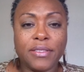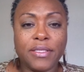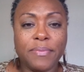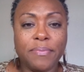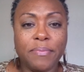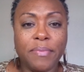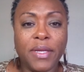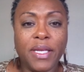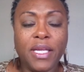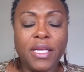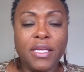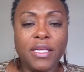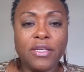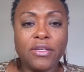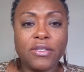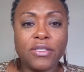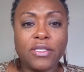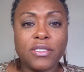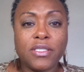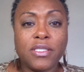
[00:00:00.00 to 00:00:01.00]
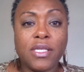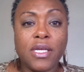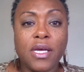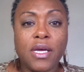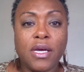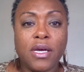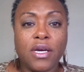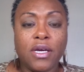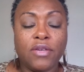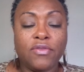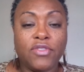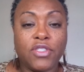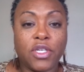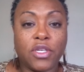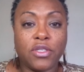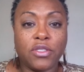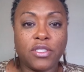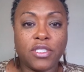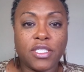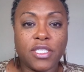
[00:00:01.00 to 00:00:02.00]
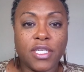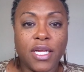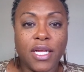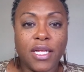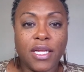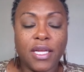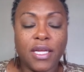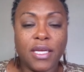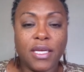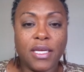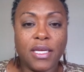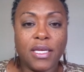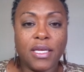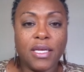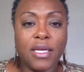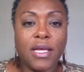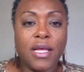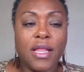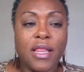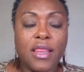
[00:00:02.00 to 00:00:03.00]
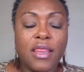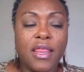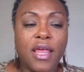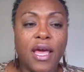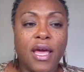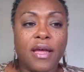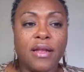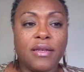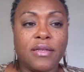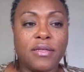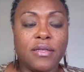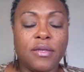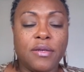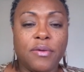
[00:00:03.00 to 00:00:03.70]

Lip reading: many years of church, that